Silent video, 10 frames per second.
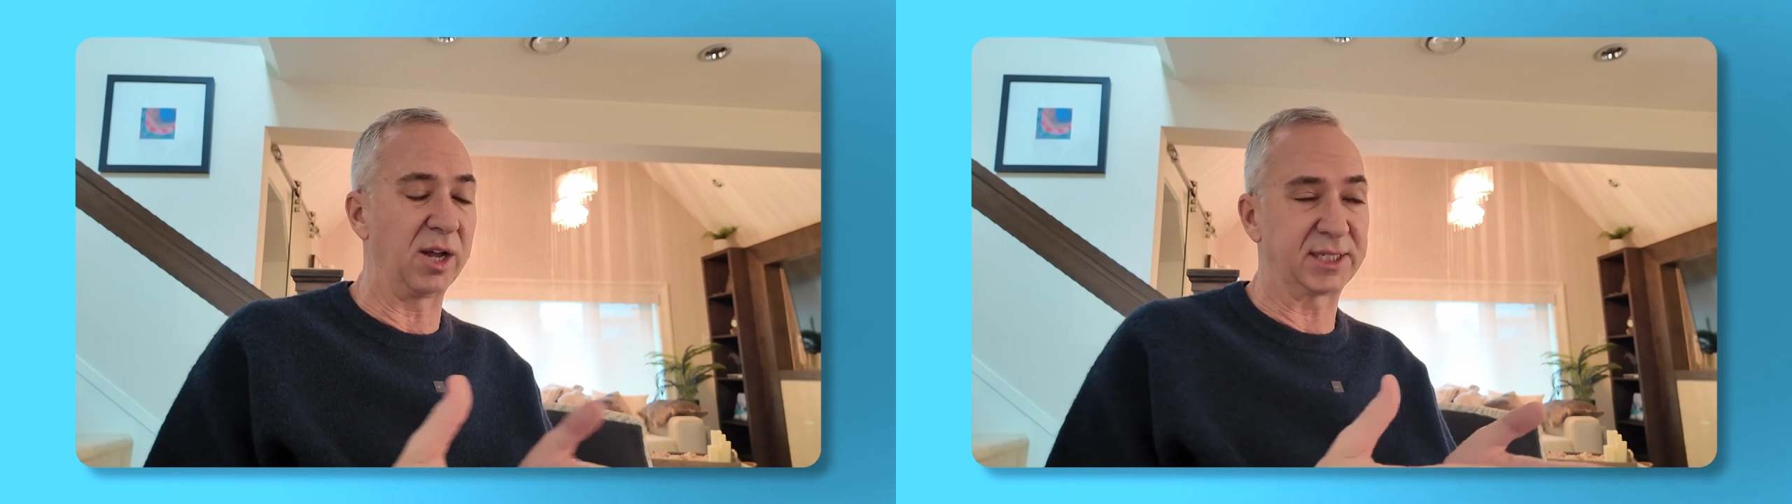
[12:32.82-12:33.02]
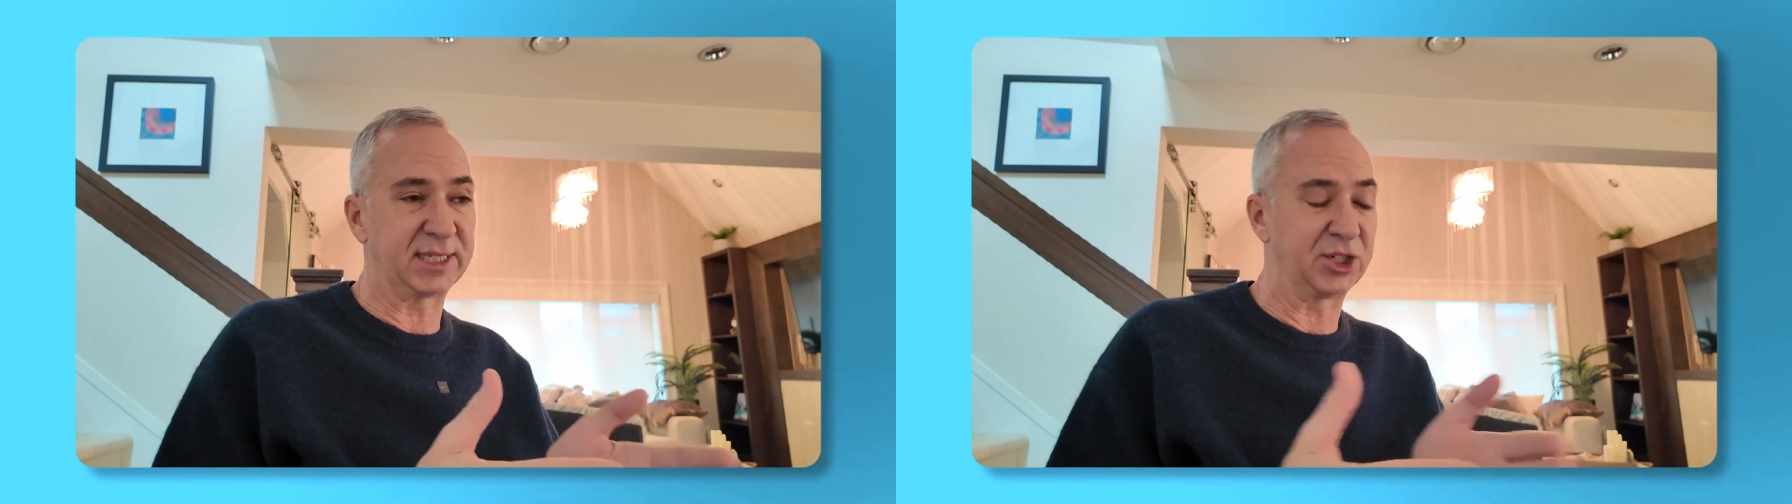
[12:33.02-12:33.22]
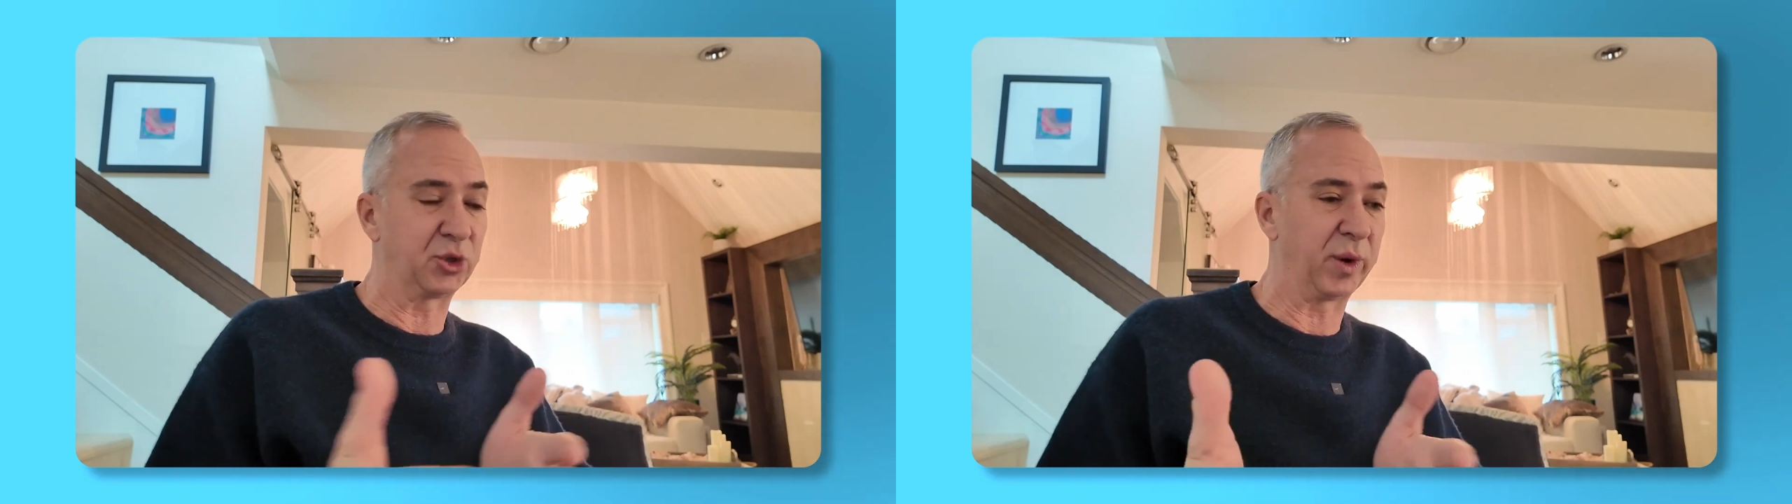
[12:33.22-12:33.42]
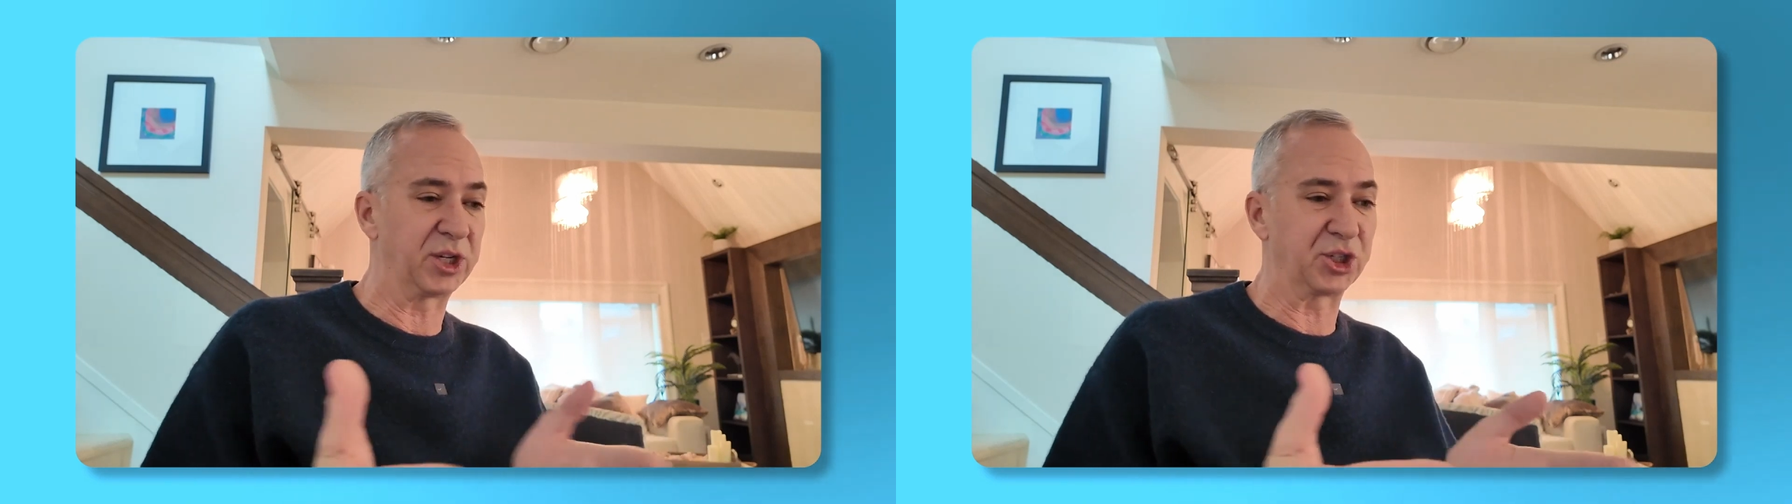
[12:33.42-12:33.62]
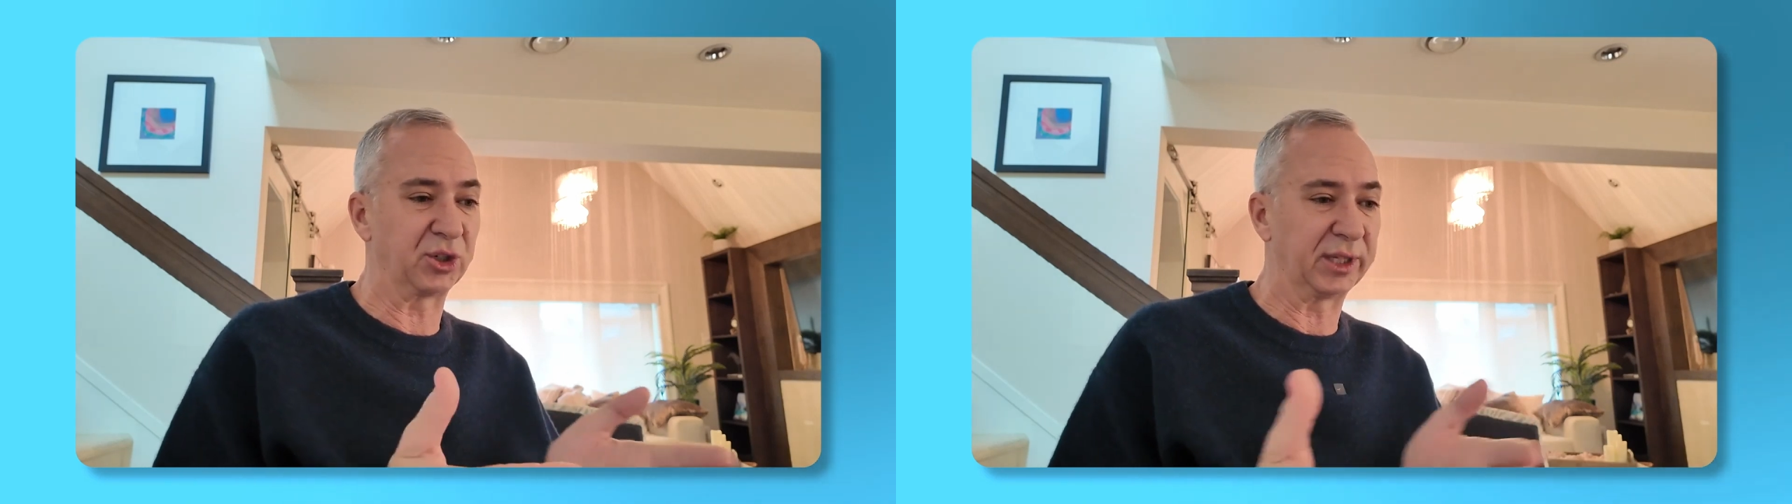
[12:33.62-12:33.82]

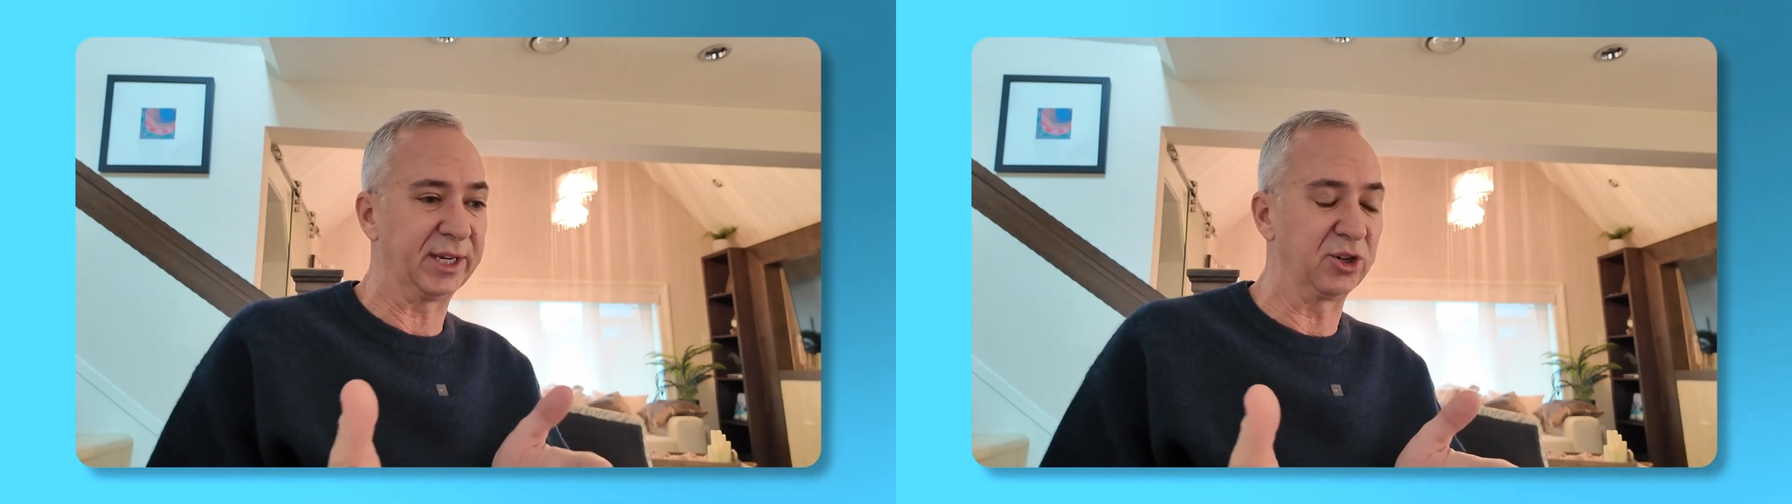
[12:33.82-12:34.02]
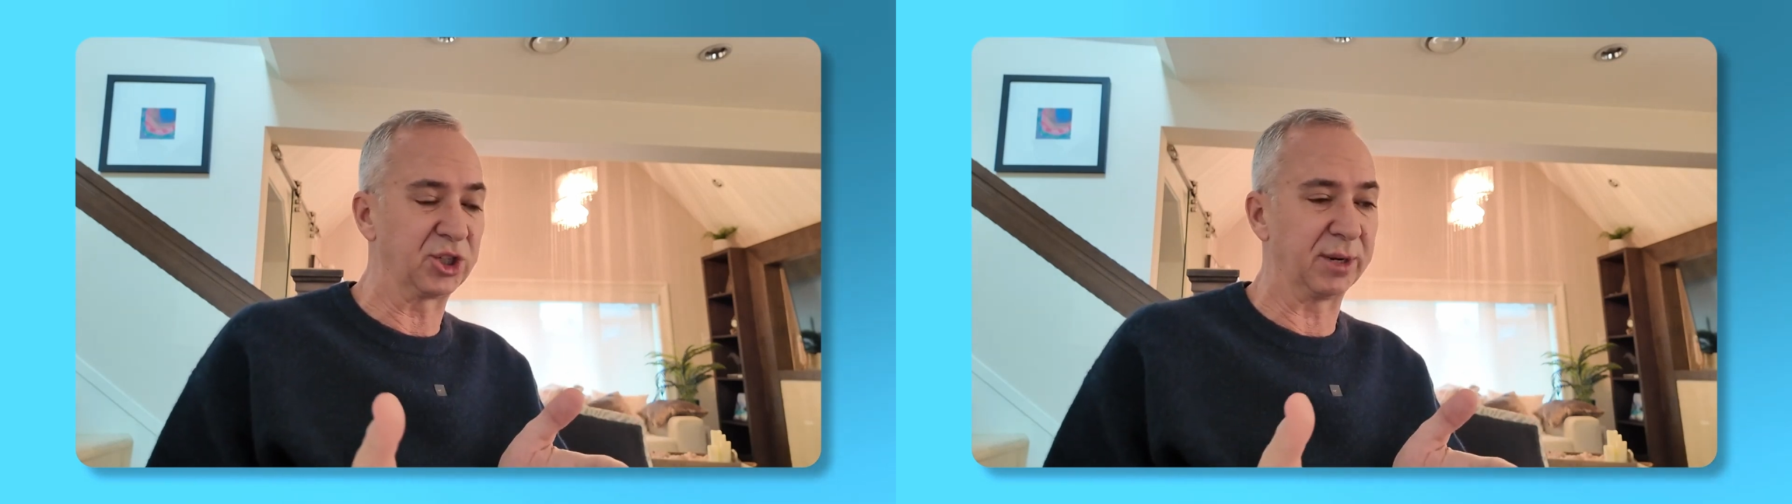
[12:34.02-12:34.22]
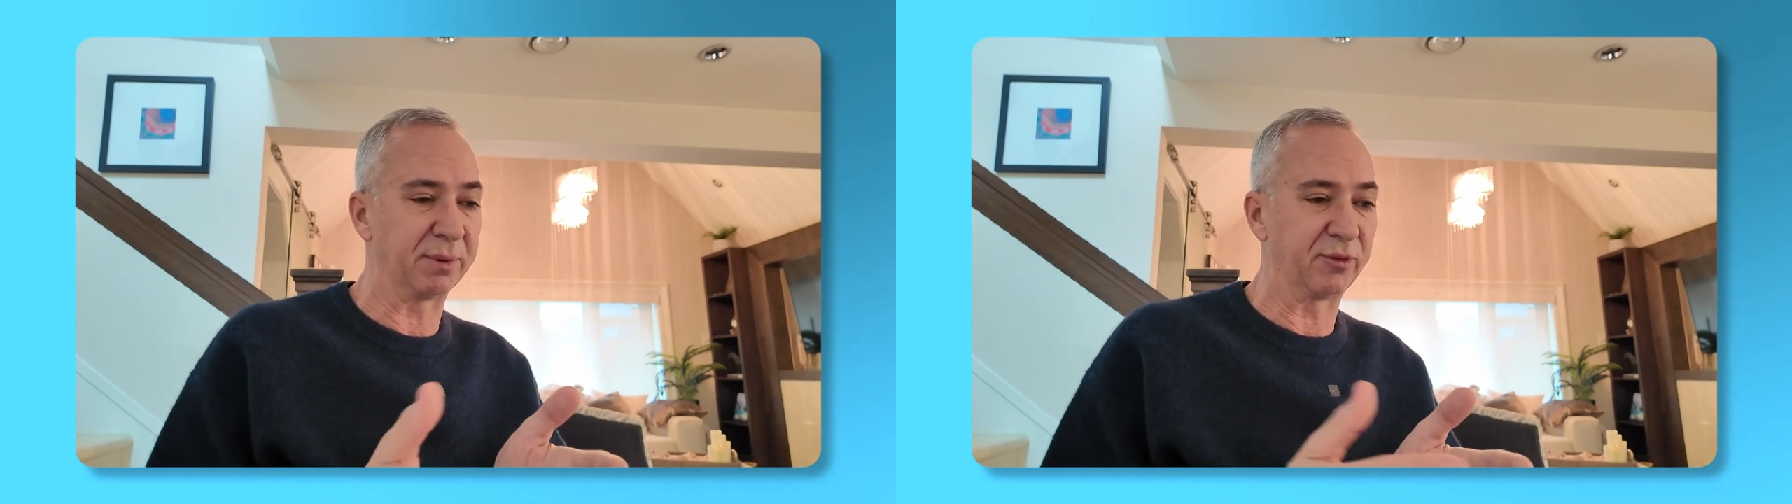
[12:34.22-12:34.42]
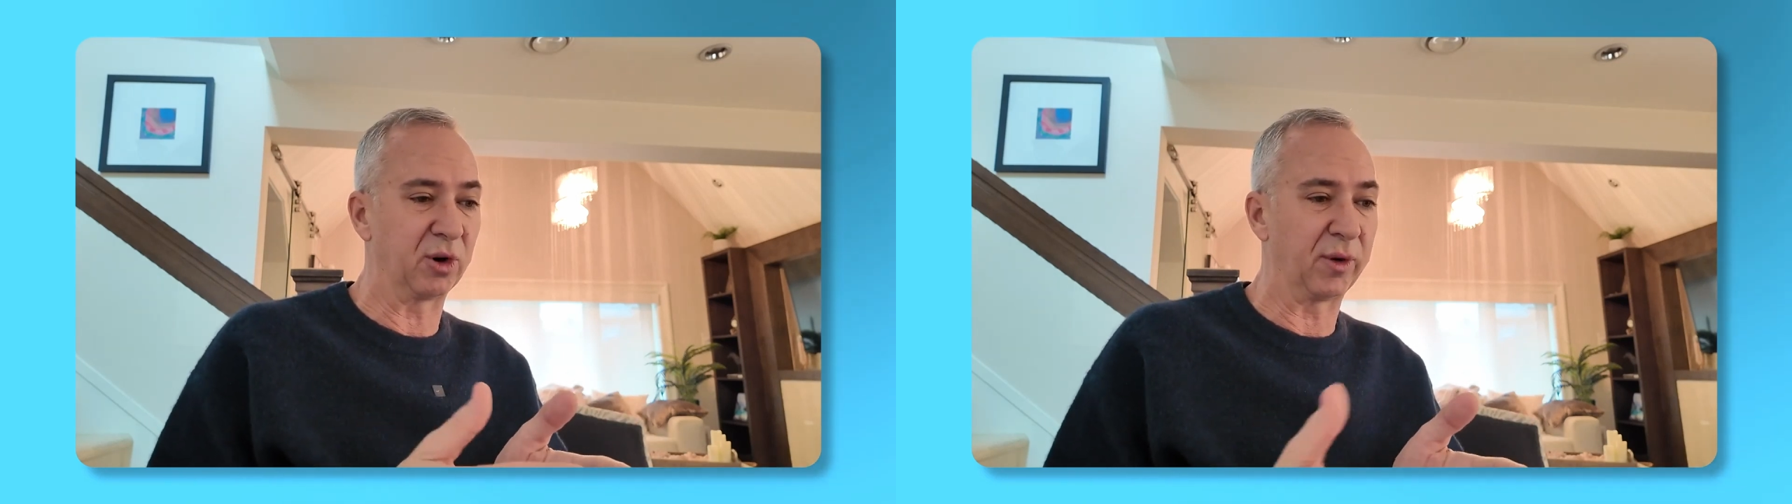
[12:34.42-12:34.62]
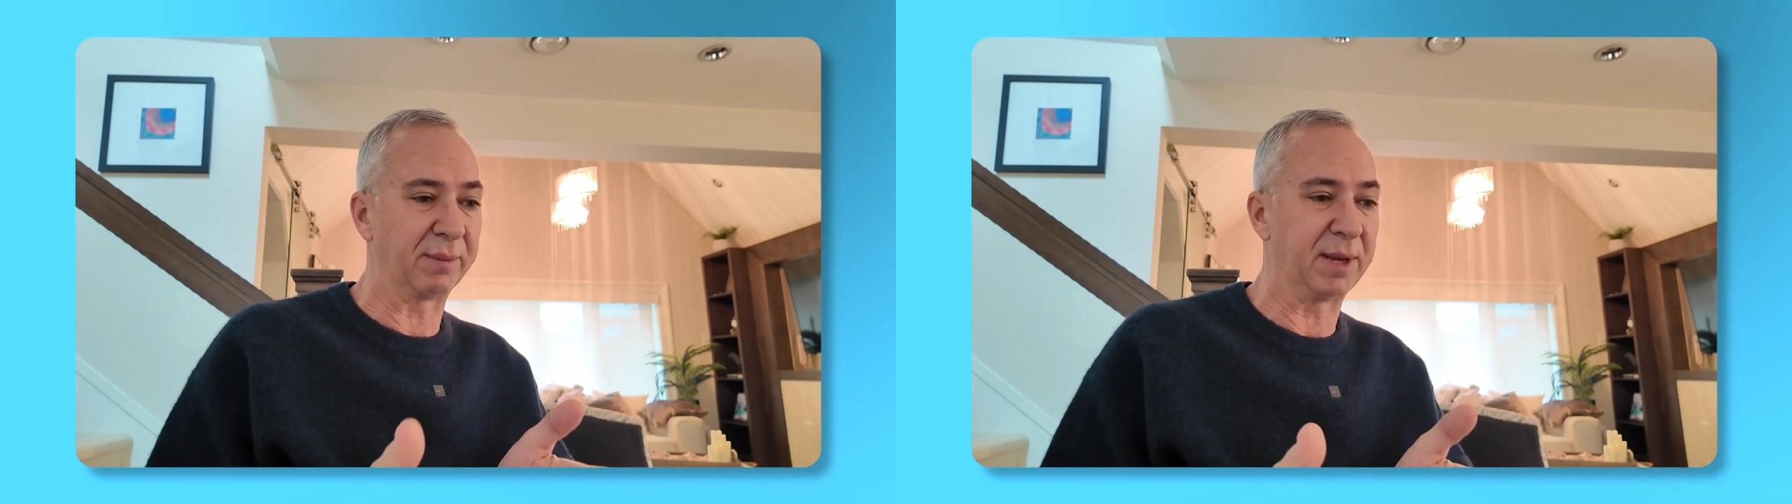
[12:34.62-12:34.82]
situational leadership of
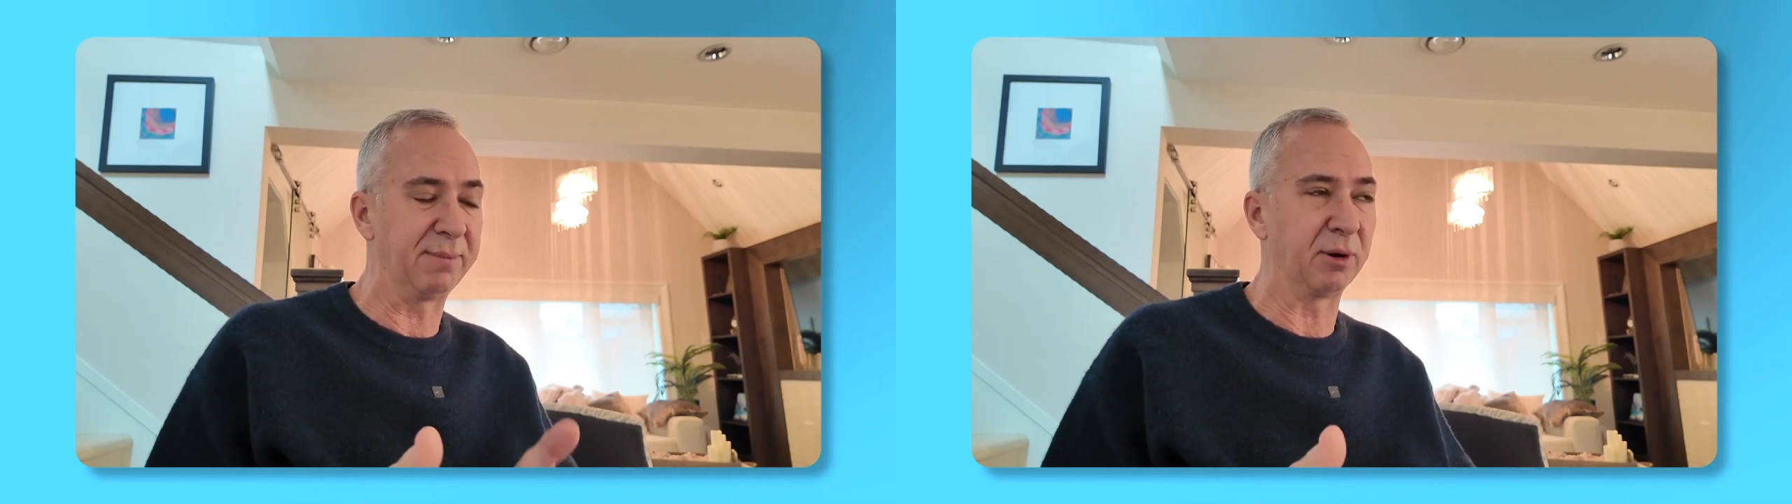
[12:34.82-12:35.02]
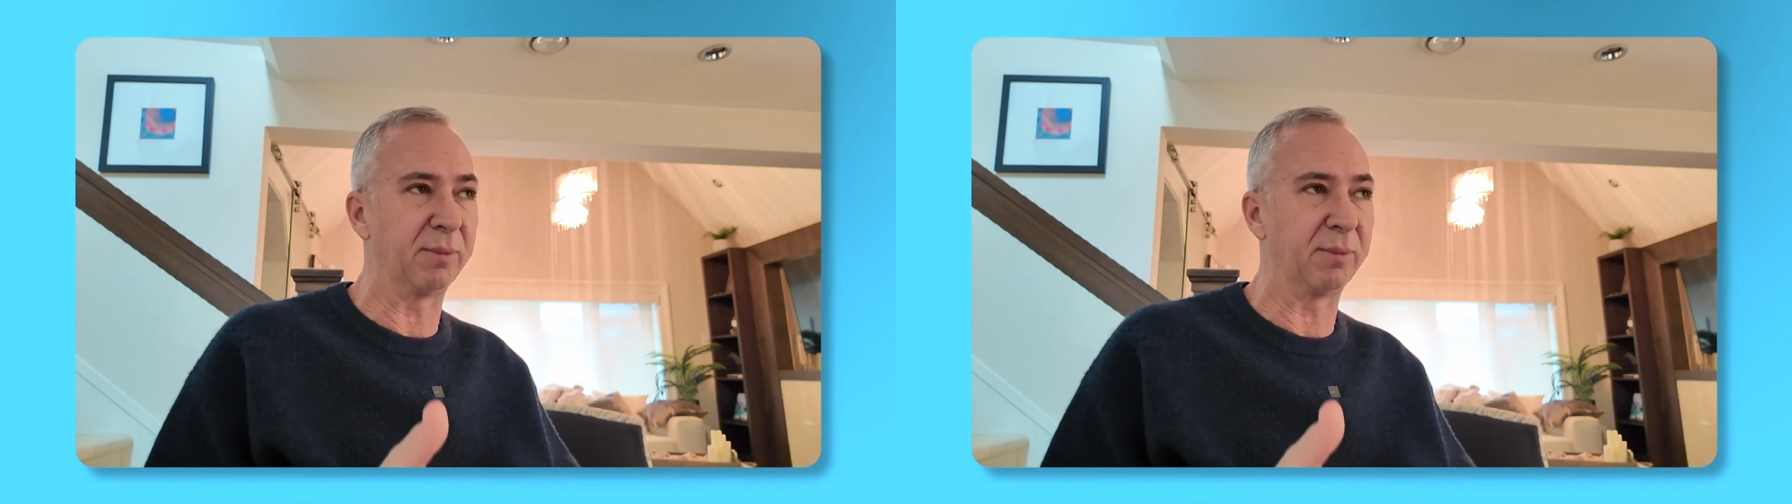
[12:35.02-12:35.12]
growing people,